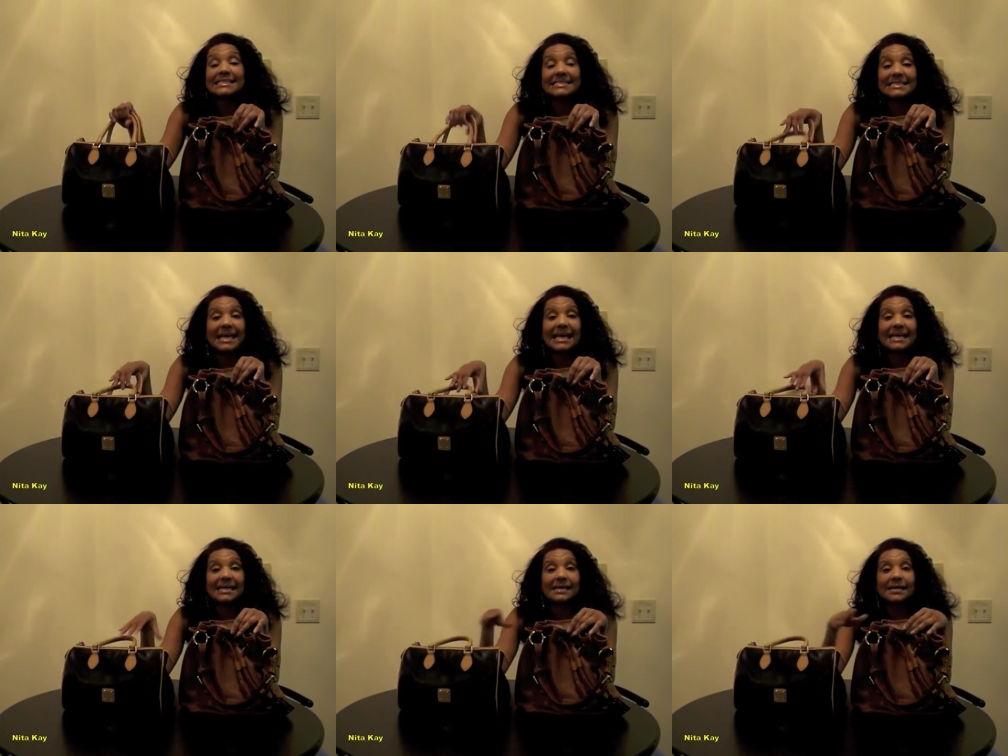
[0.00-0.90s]
this
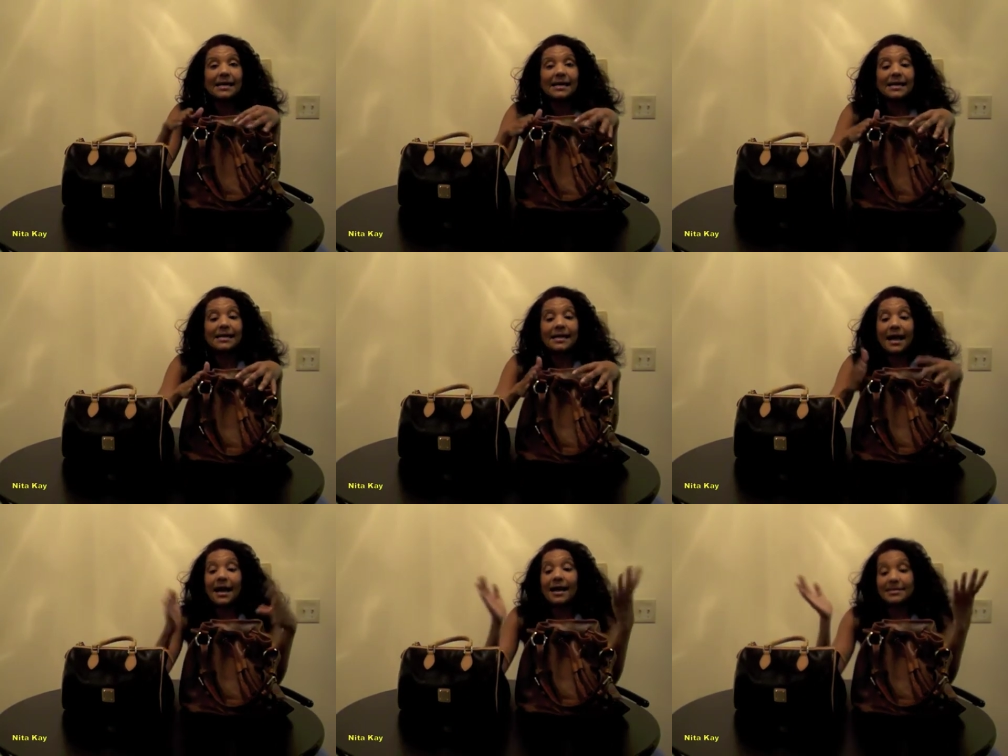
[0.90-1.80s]
day,
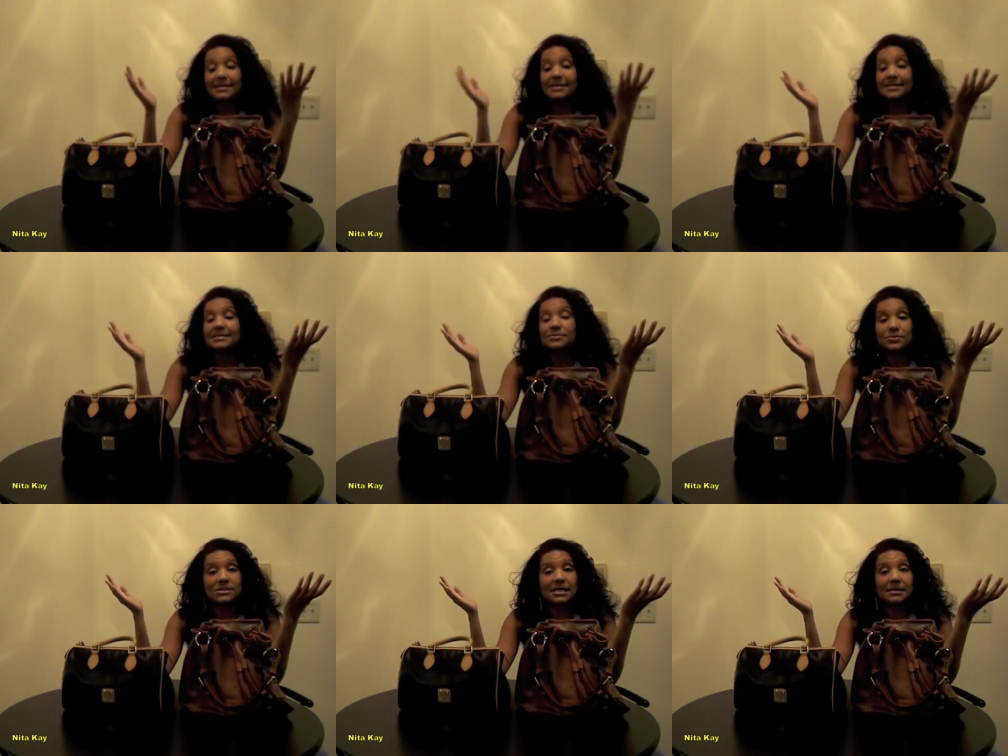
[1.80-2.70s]
I think these will
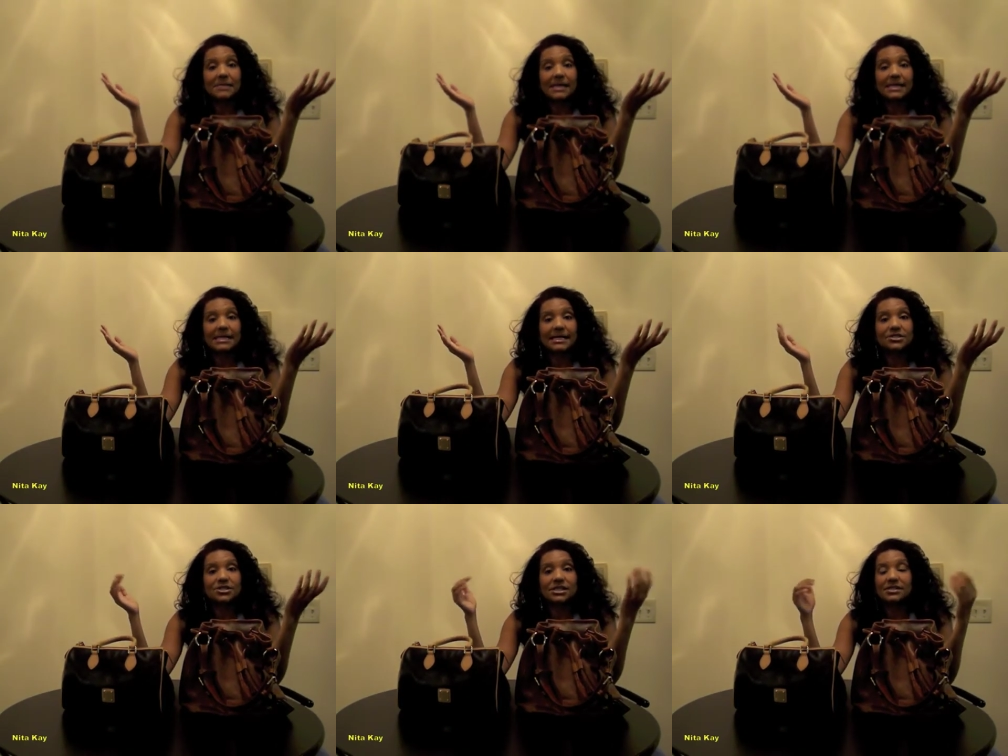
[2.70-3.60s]
stay in my
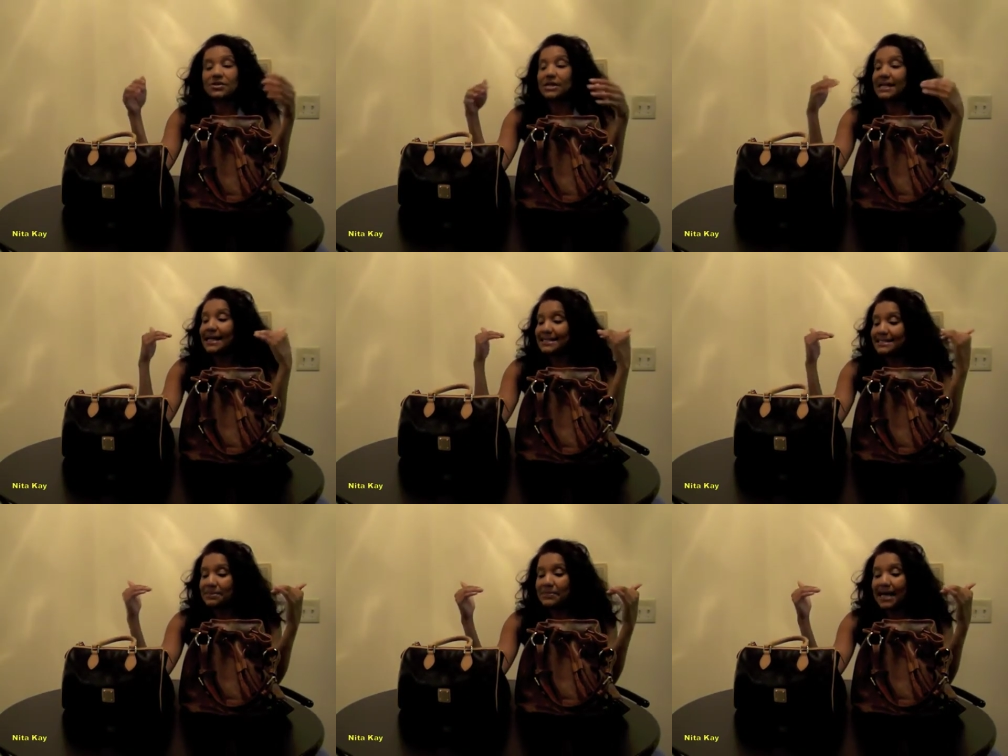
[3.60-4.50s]
collection. They're
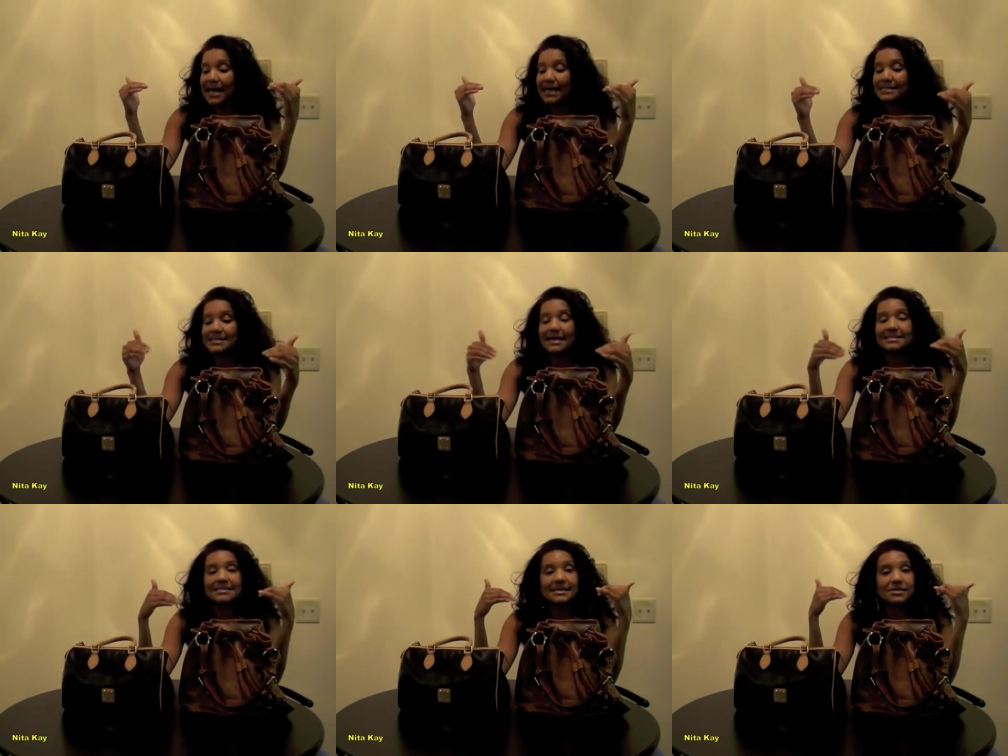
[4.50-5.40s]
classic bags. I
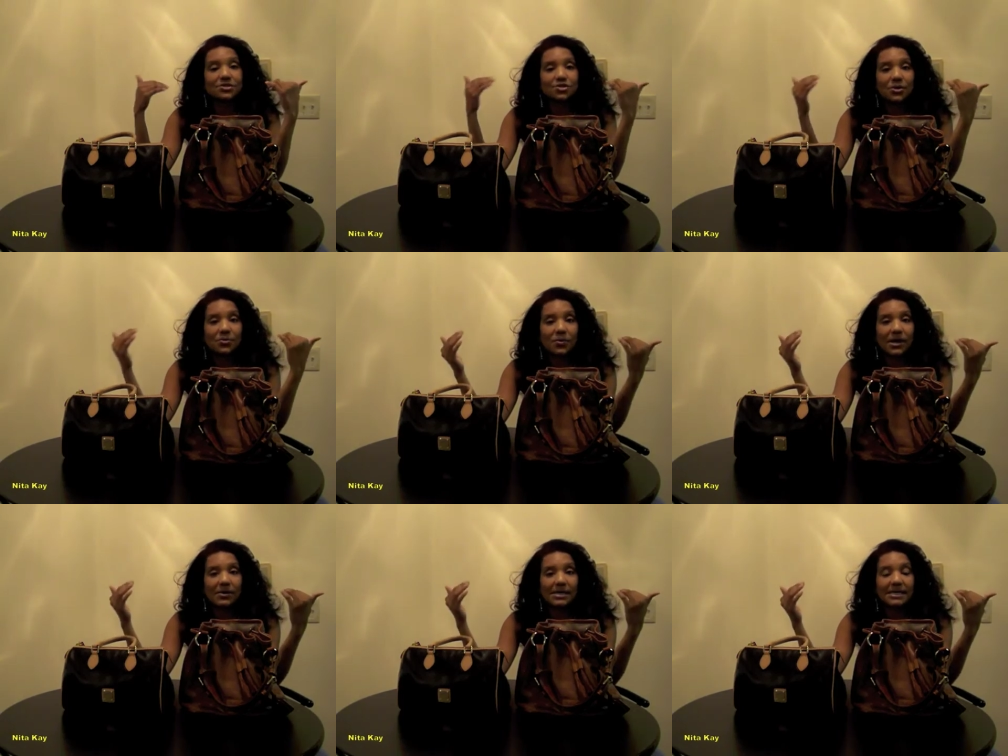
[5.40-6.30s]
still enjoy
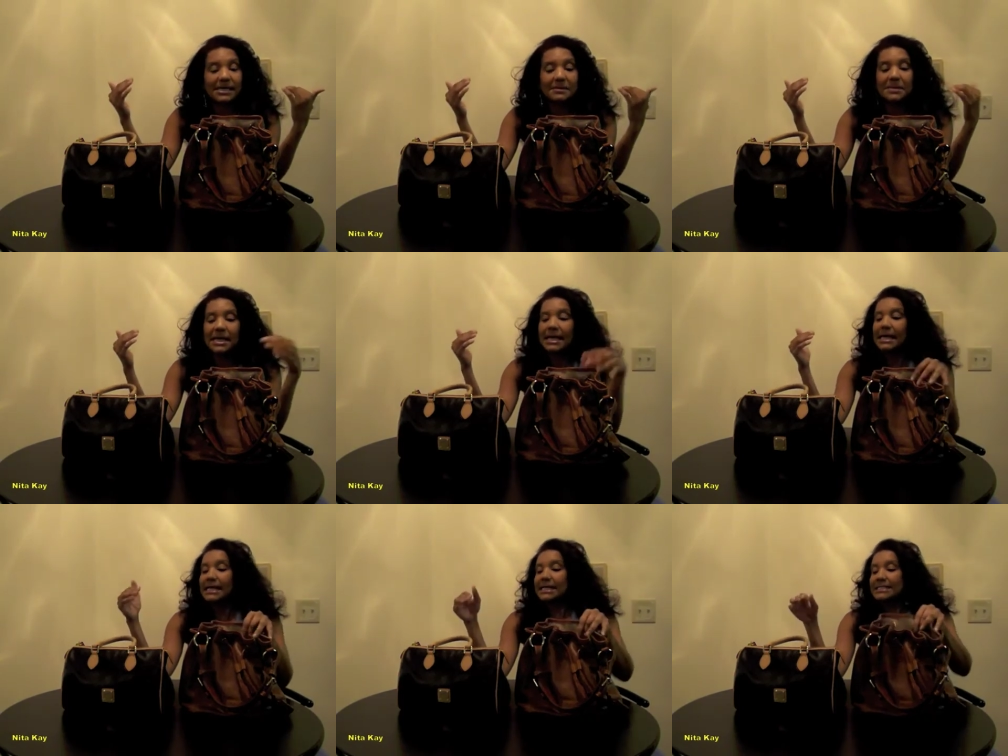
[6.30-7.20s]
wearing them.
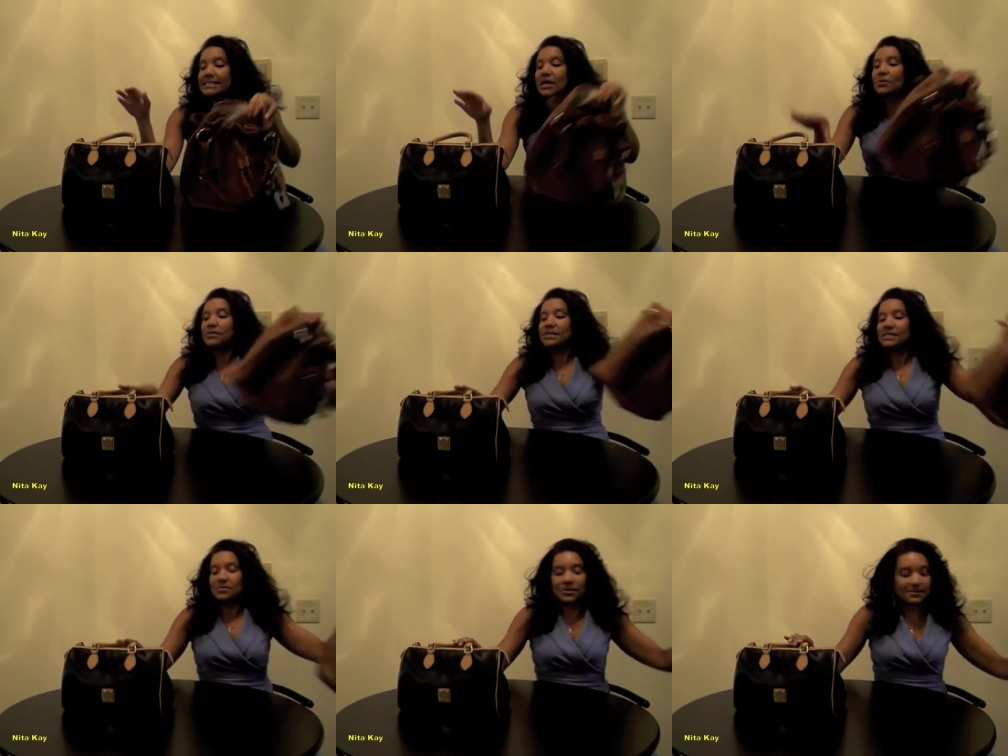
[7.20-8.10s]
Let's start with
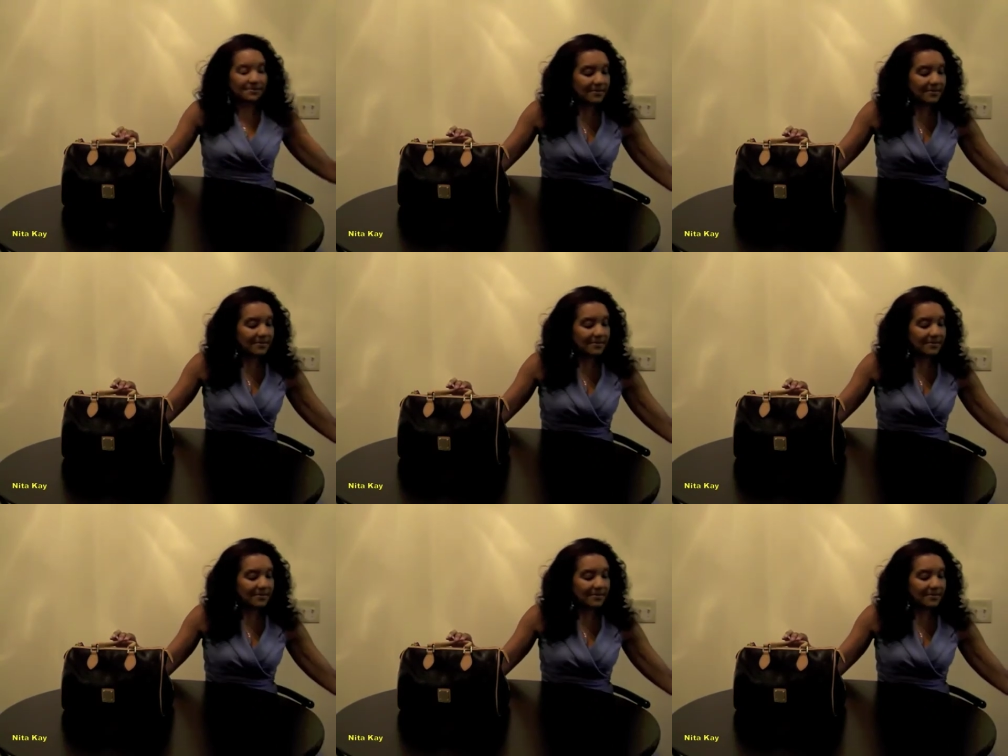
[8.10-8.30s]
this one.